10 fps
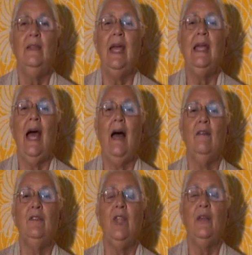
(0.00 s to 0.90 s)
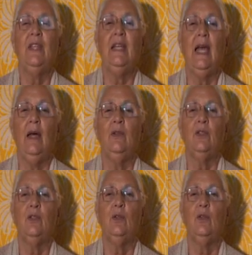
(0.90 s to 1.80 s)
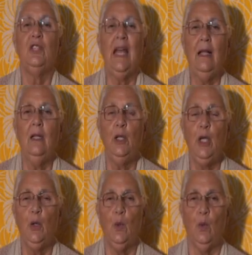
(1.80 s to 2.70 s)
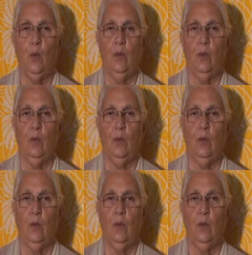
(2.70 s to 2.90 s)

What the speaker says: They have nothing else to sell you.